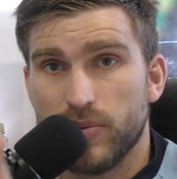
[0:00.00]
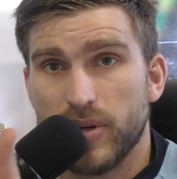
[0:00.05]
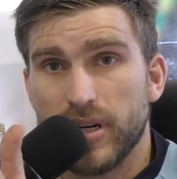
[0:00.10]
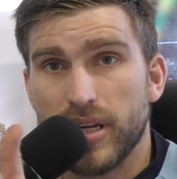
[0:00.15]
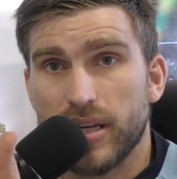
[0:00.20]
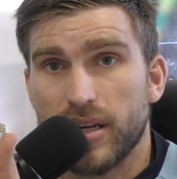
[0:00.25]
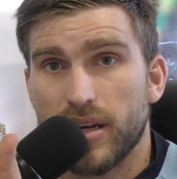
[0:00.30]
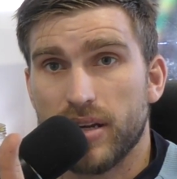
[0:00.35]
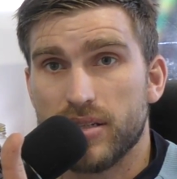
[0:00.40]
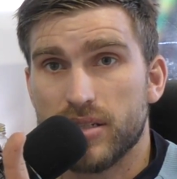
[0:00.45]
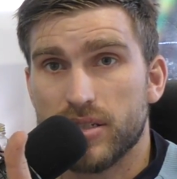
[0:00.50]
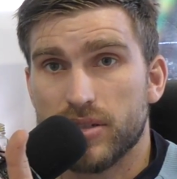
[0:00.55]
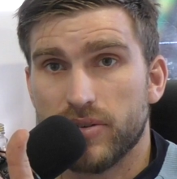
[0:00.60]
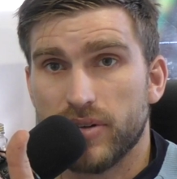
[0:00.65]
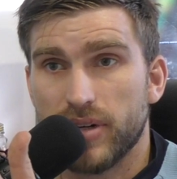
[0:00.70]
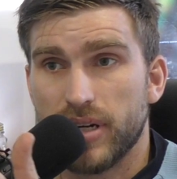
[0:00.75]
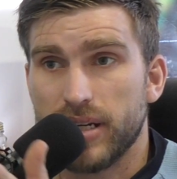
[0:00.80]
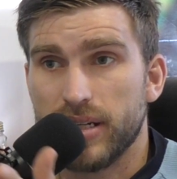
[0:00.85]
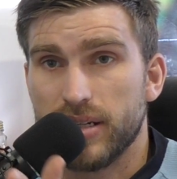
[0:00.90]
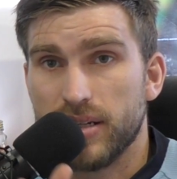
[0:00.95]
When it goes
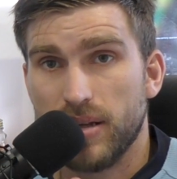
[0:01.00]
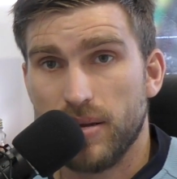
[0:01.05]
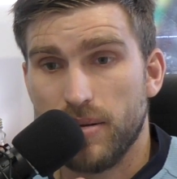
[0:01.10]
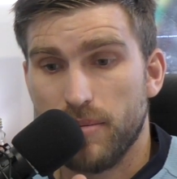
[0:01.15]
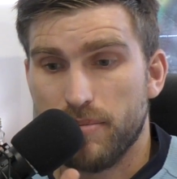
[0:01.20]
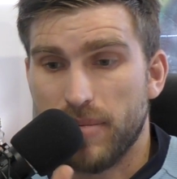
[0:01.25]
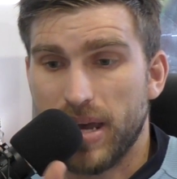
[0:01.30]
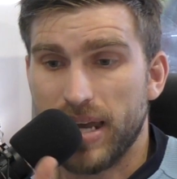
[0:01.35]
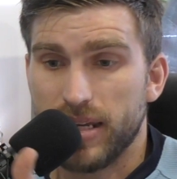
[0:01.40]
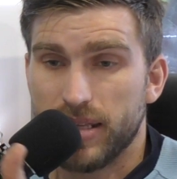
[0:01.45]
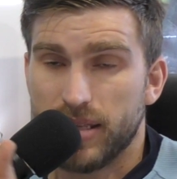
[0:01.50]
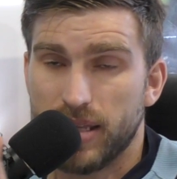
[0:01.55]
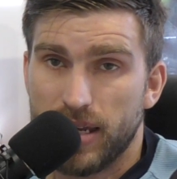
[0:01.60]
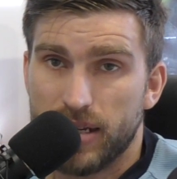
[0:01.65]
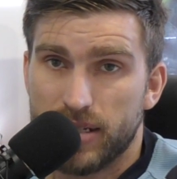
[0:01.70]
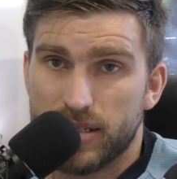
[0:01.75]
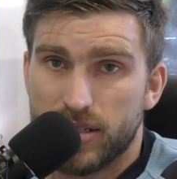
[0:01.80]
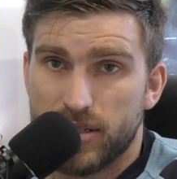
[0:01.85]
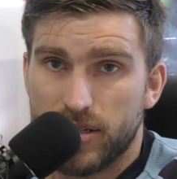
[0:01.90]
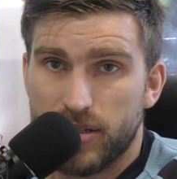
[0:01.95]
green, make
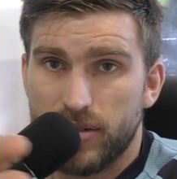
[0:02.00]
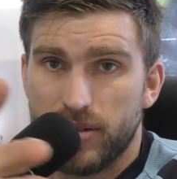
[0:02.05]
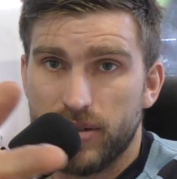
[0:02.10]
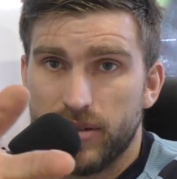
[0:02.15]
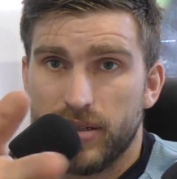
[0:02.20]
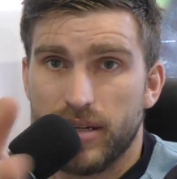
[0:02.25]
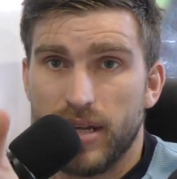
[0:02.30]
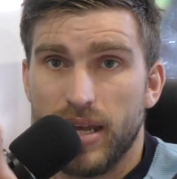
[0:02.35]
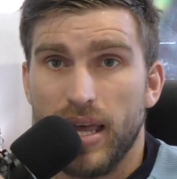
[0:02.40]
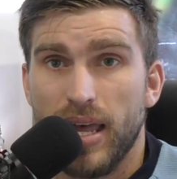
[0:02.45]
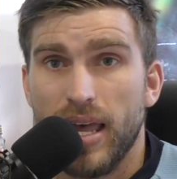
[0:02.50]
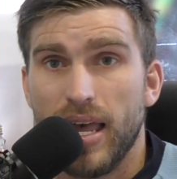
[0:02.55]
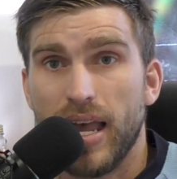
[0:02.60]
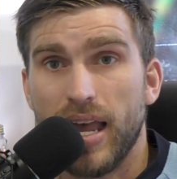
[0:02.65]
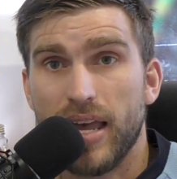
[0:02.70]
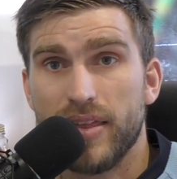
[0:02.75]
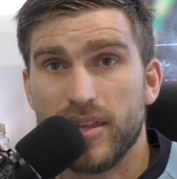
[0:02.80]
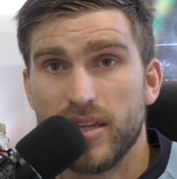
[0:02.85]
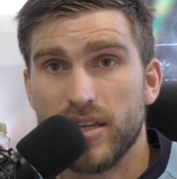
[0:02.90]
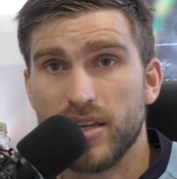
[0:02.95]
that turn,
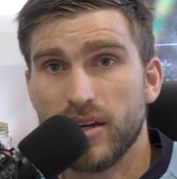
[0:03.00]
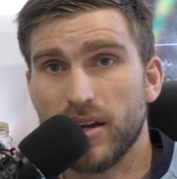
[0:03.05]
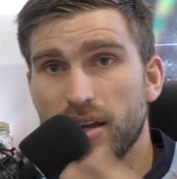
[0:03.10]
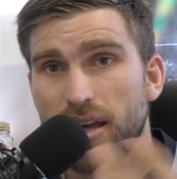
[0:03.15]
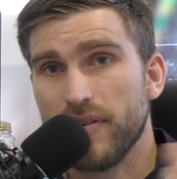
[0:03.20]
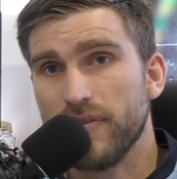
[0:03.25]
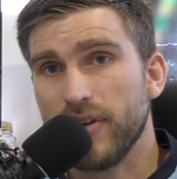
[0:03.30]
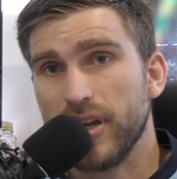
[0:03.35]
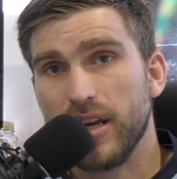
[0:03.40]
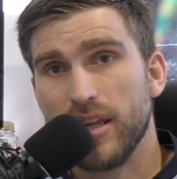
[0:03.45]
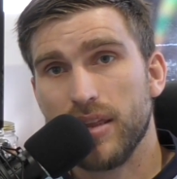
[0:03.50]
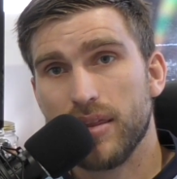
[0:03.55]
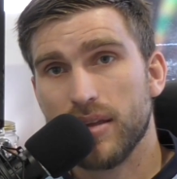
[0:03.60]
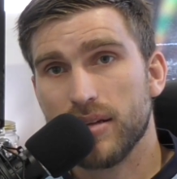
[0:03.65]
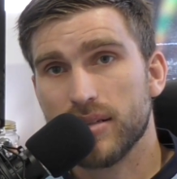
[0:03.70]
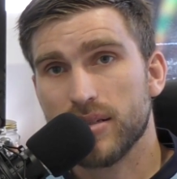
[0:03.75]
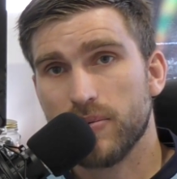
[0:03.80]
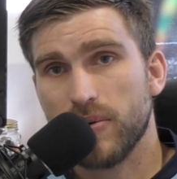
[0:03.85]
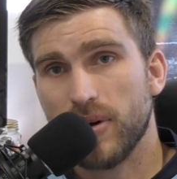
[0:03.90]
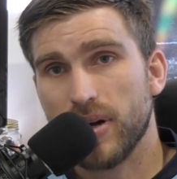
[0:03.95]
and then you don't have
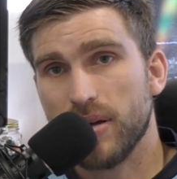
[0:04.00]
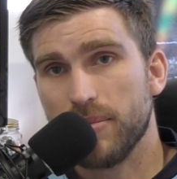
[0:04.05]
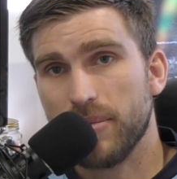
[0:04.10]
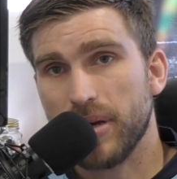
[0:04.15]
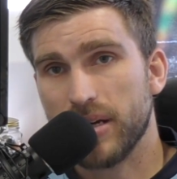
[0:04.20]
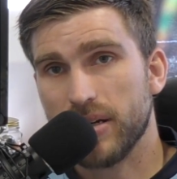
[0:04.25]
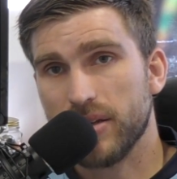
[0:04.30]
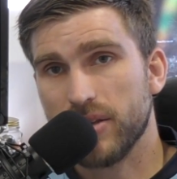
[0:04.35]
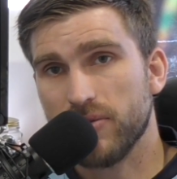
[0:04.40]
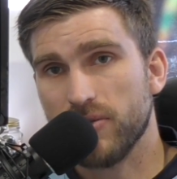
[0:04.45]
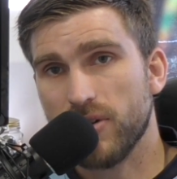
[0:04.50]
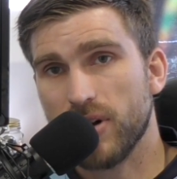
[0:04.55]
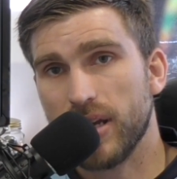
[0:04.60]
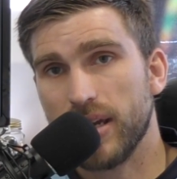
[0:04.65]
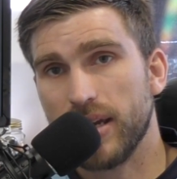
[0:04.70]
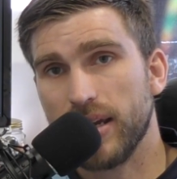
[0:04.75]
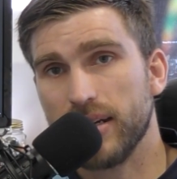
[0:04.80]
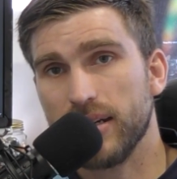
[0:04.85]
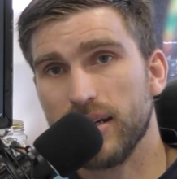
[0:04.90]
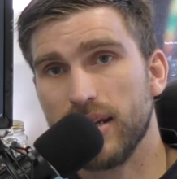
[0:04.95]
anything to worry about in the
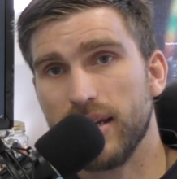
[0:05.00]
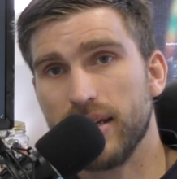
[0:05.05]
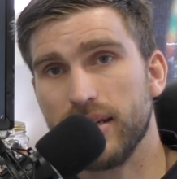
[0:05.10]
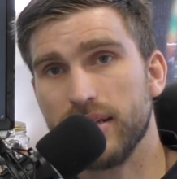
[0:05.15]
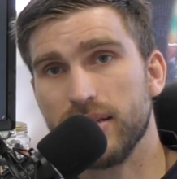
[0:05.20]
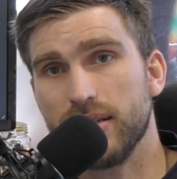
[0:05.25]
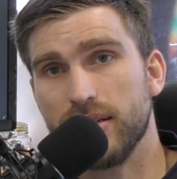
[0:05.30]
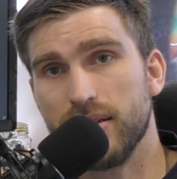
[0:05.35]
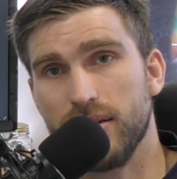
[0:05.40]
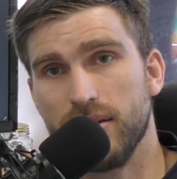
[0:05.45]
right-hand lane.